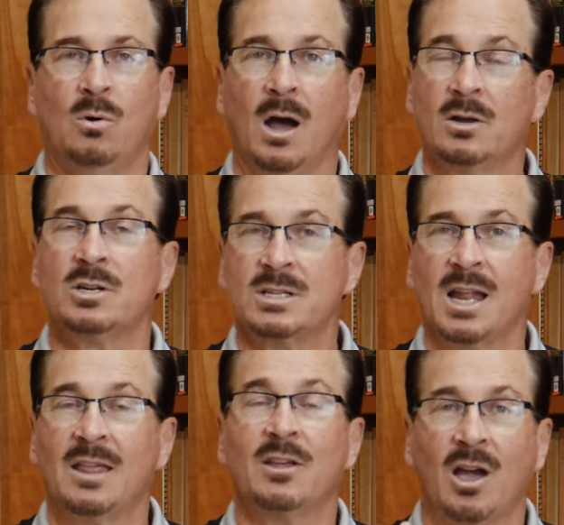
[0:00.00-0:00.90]

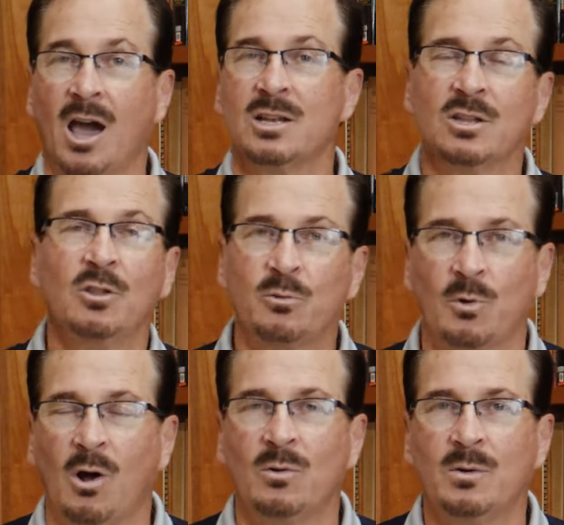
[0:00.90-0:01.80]
understand that God is on the
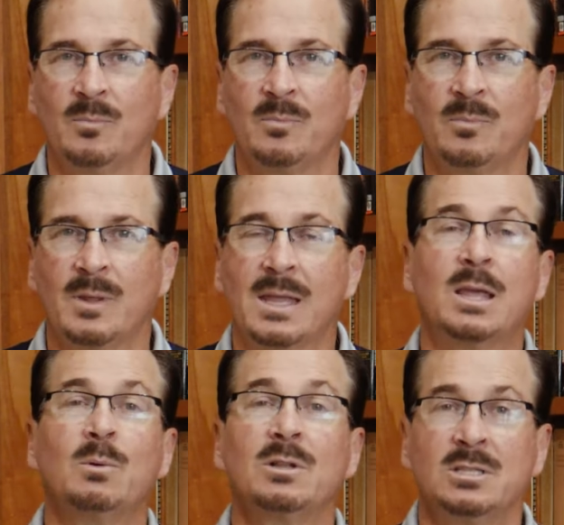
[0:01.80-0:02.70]
throne.
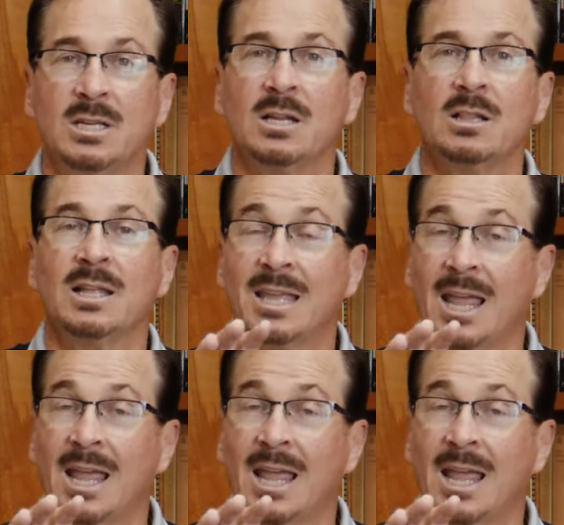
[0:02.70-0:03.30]
He will deal, at